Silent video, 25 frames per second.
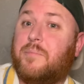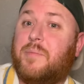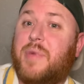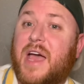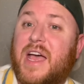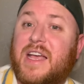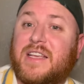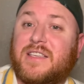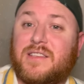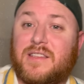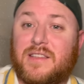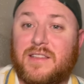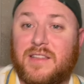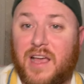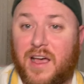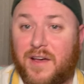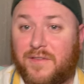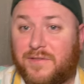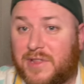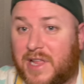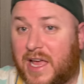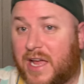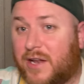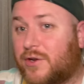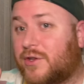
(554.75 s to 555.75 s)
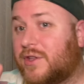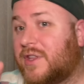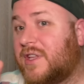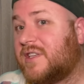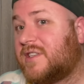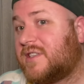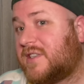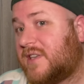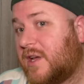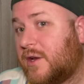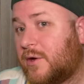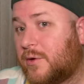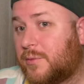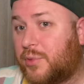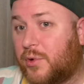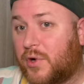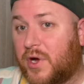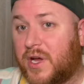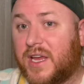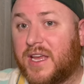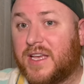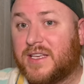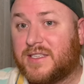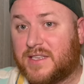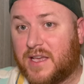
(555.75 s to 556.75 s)
best love letter that Cedar
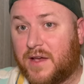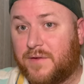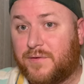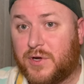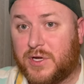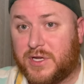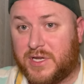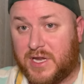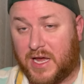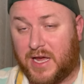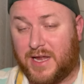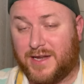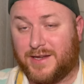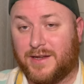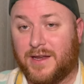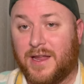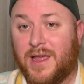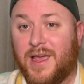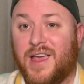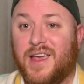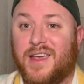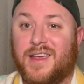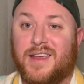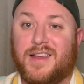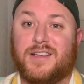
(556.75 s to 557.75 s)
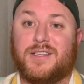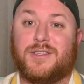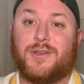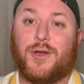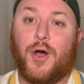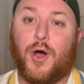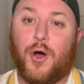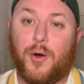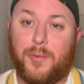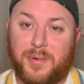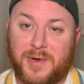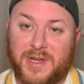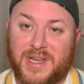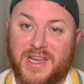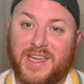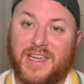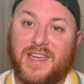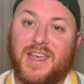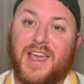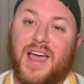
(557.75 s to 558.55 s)
Point has ever done is opening